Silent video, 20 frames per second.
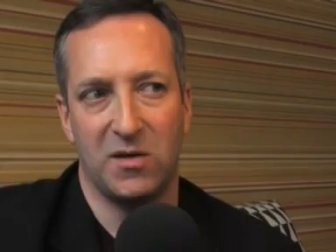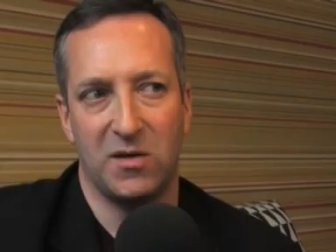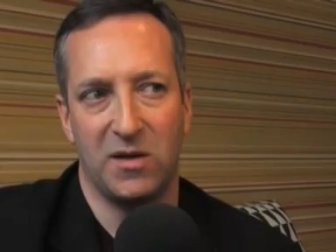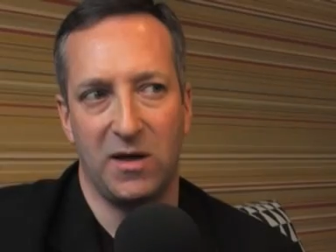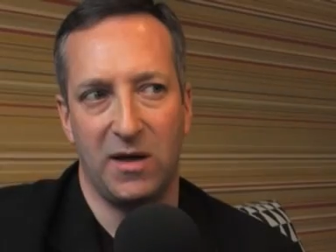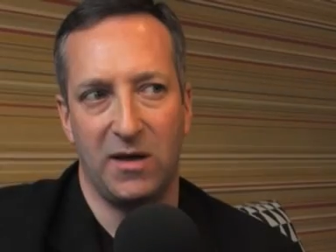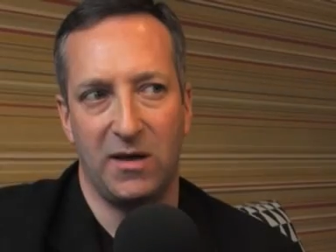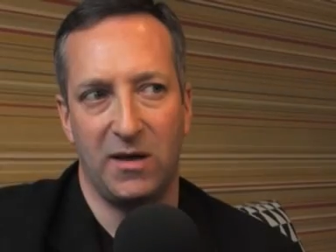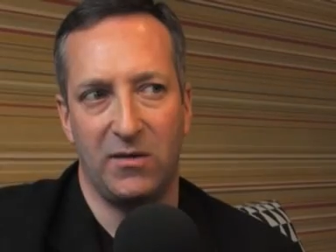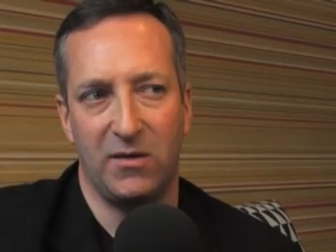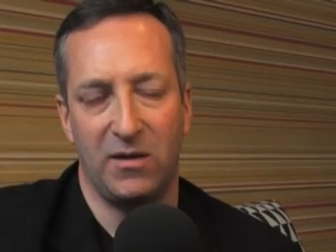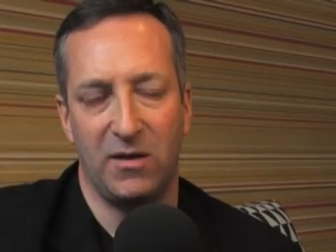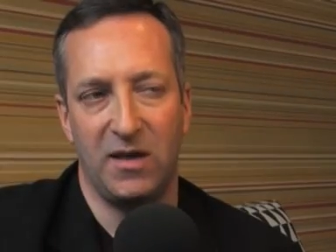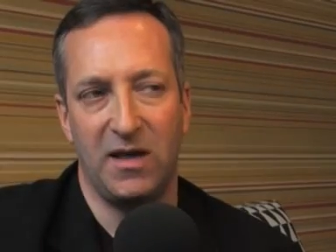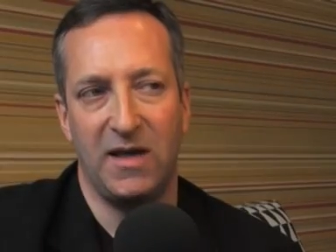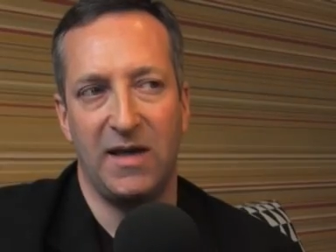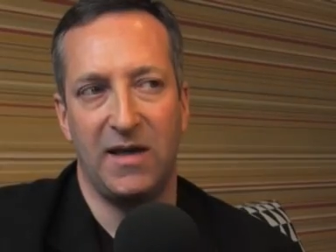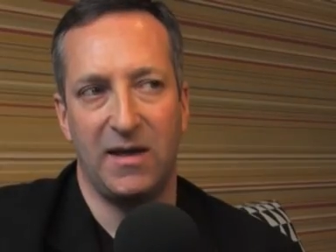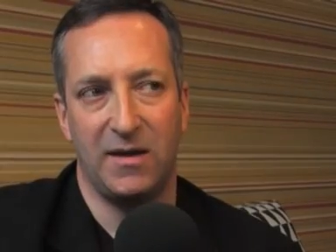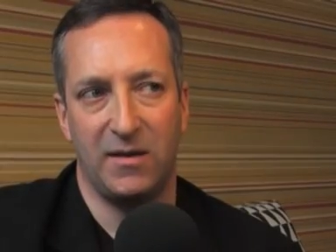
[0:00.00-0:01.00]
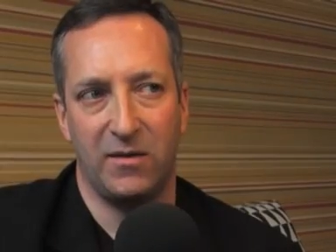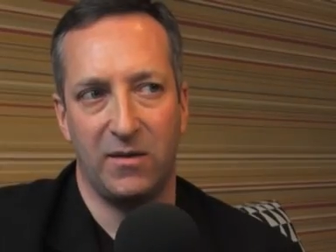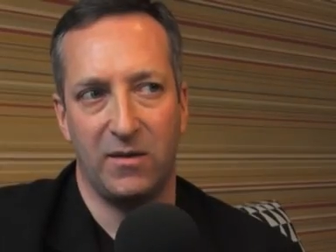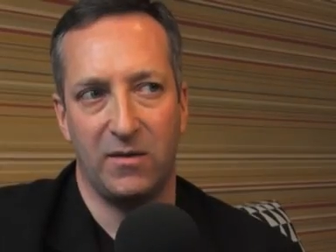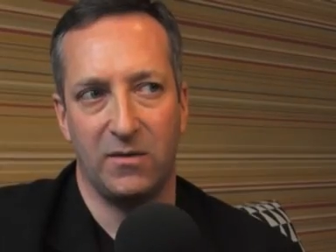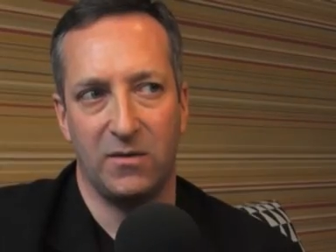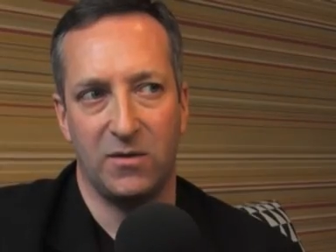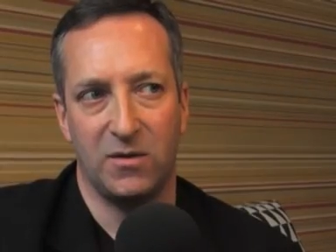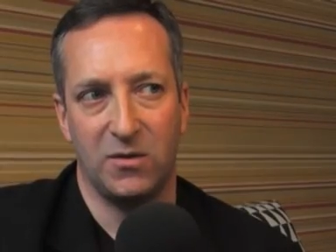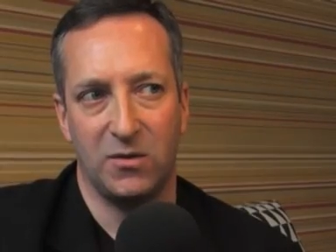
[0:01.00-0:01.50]
seen in the year
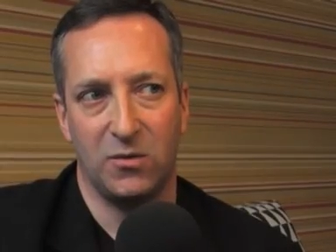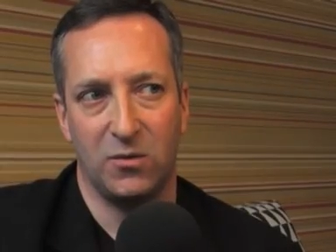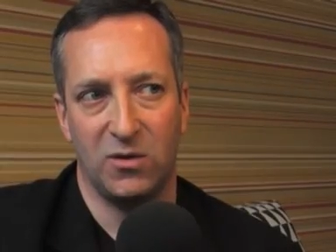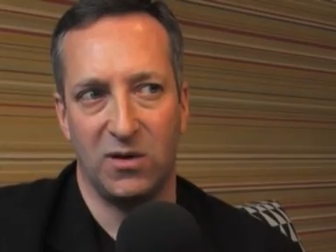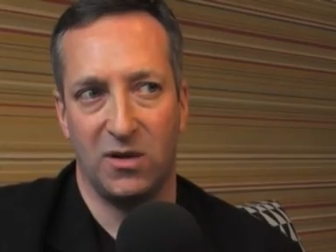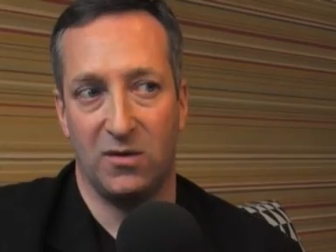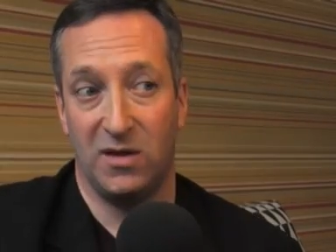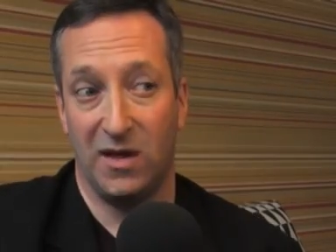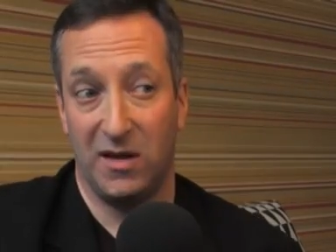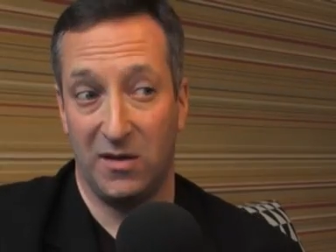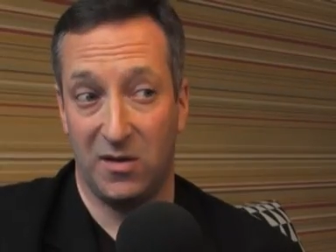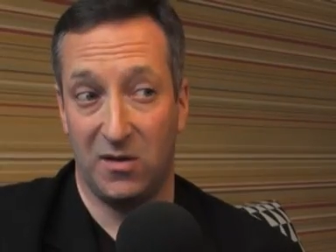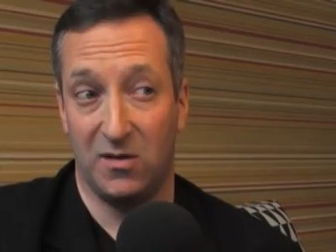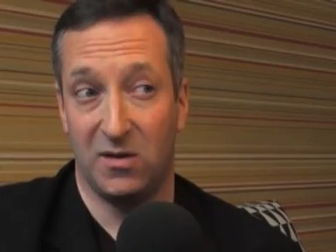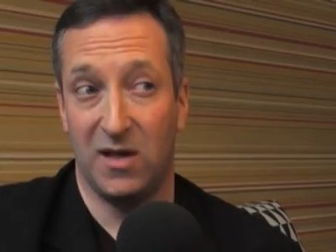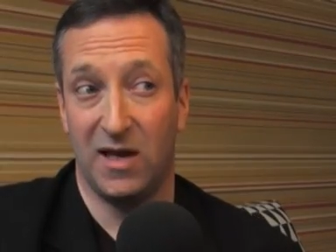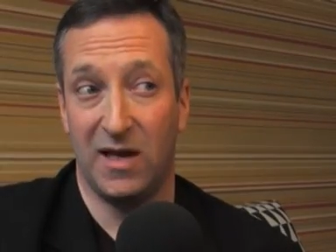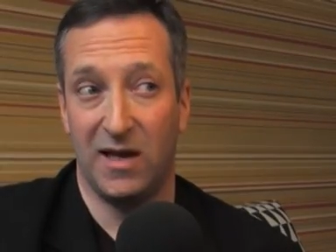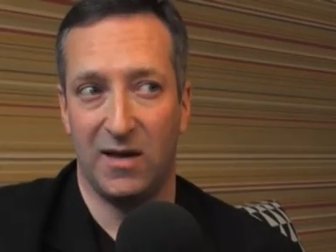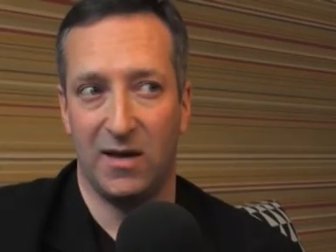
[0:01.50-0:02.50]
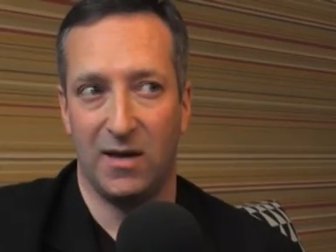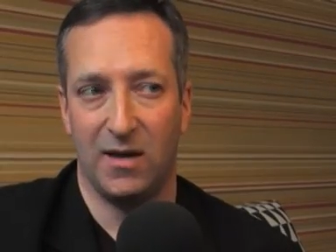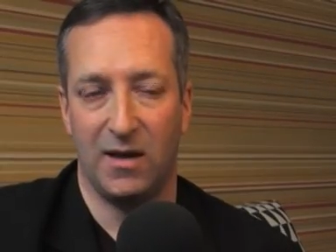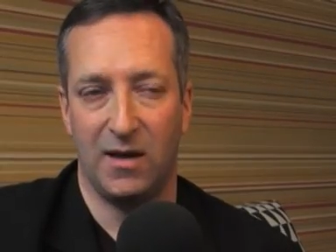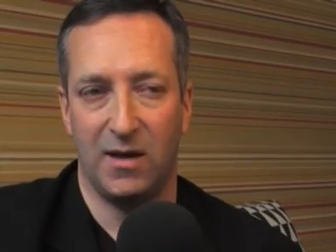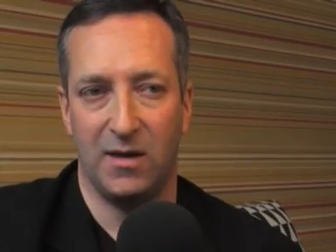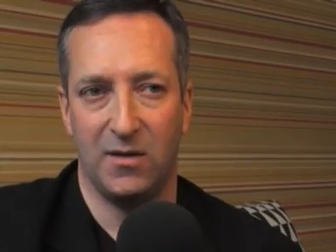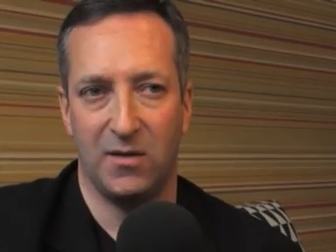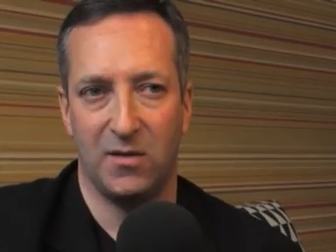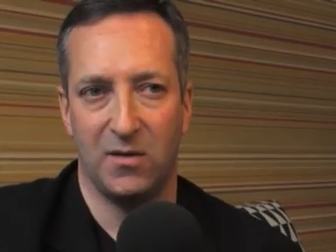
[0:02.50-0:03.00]
that Autodesk has had
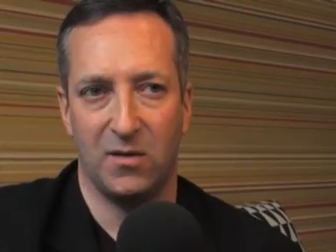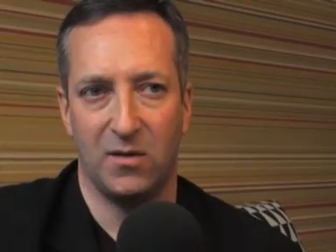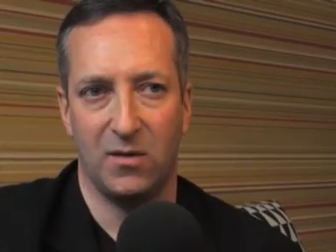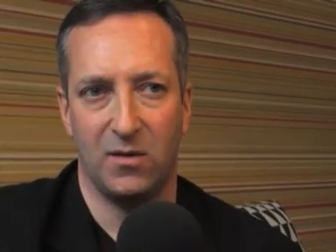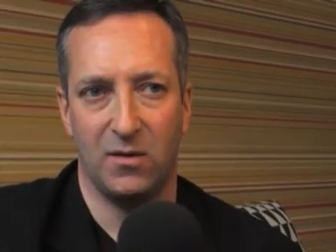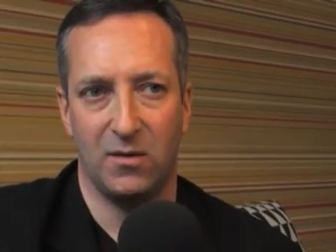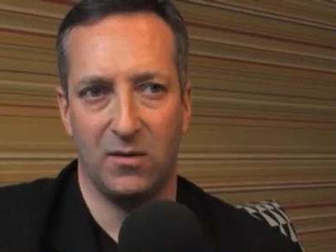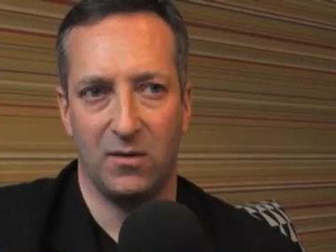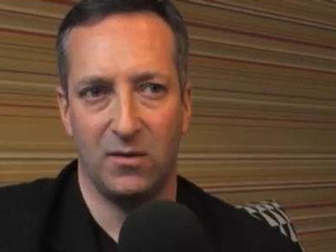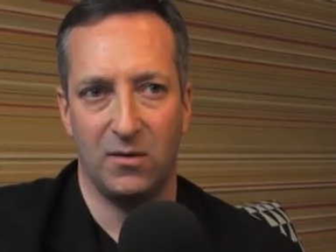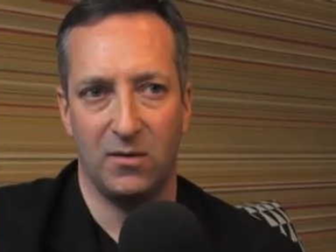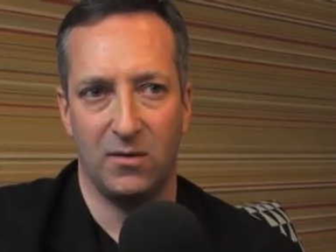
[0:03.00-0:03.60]
Alias that,